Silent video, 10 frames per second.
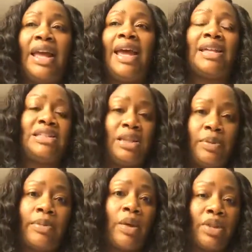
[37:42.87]
has
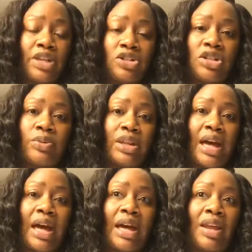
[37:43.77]
deepened my relationship with
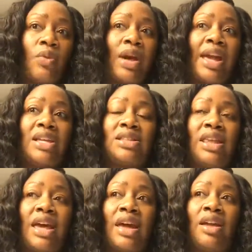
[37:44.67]
God in ways
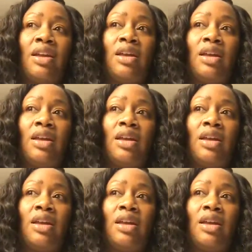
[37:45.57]
that